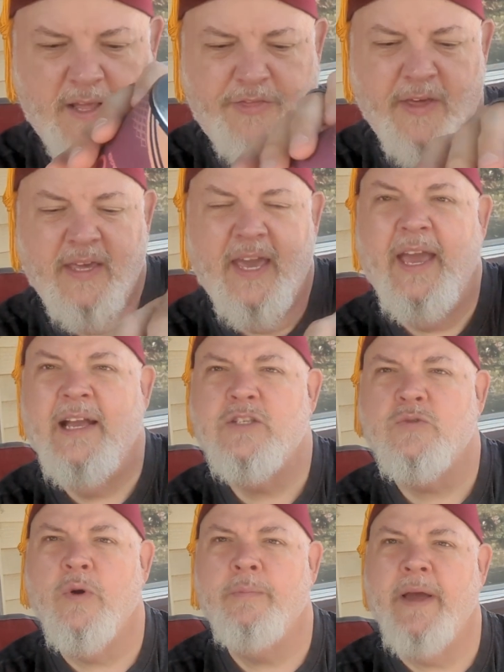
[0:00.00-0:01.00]
I think
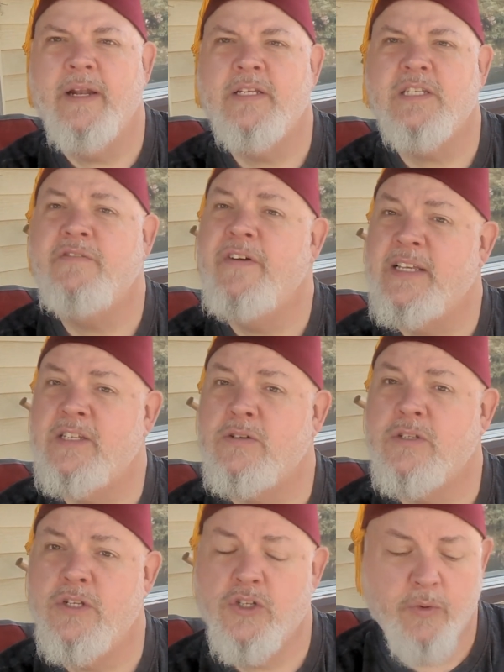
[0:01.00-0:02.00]
cans were meant as a
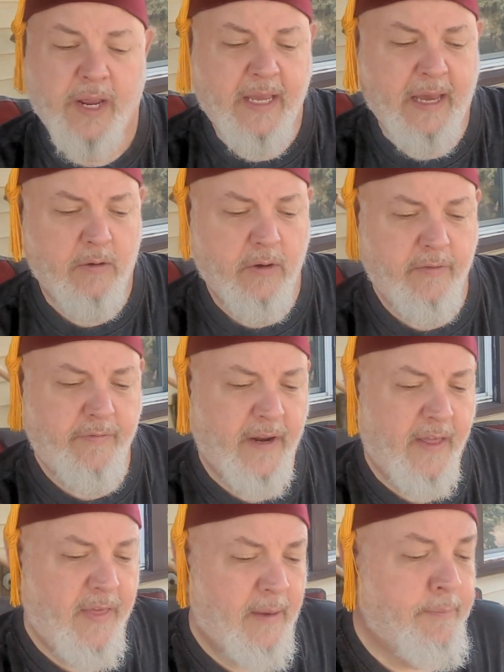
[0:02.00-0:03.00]
vessel to drink out of,
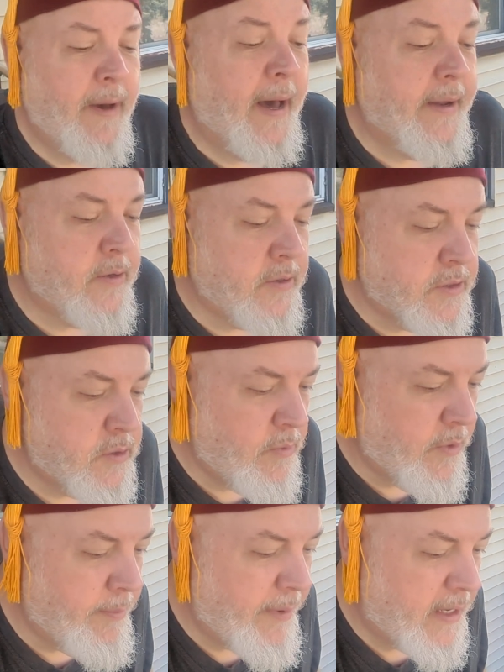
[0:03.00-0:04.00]
and I think bottles
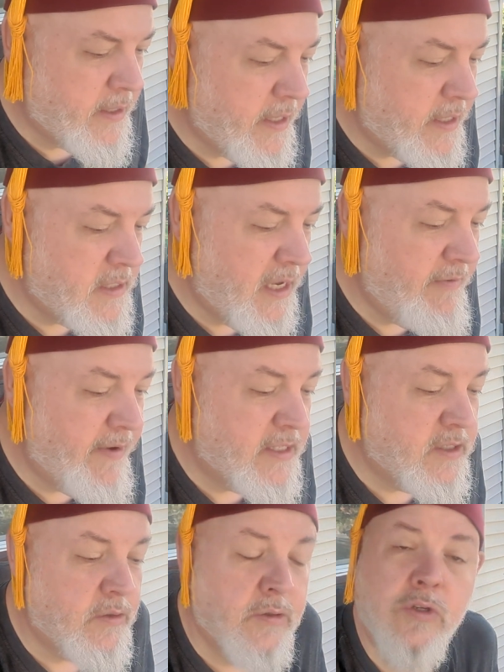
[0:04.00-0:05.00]
were meant as a
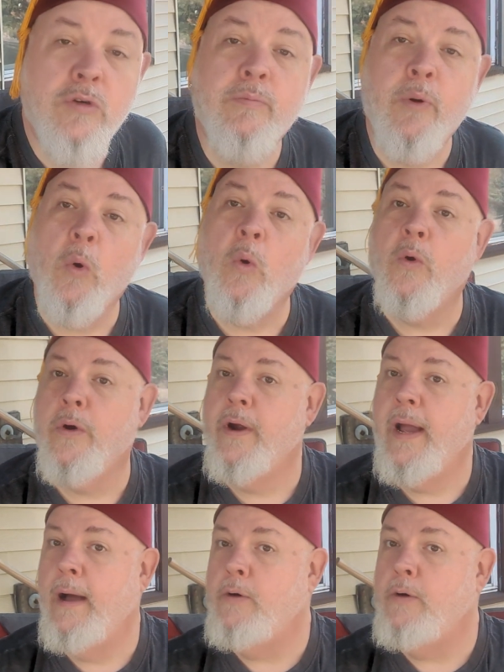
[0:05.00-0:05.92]
vessel to pour